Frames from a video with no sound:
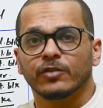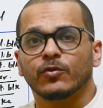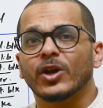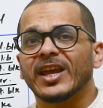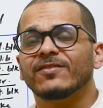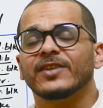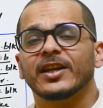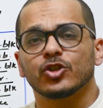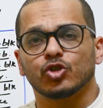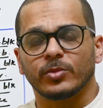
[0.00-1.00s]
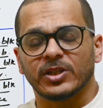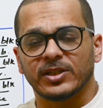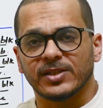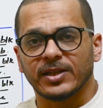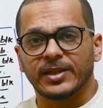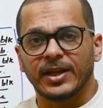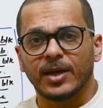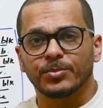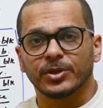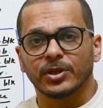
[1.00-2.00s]
For every instrument inside the
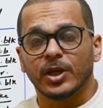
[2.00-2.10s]
lab,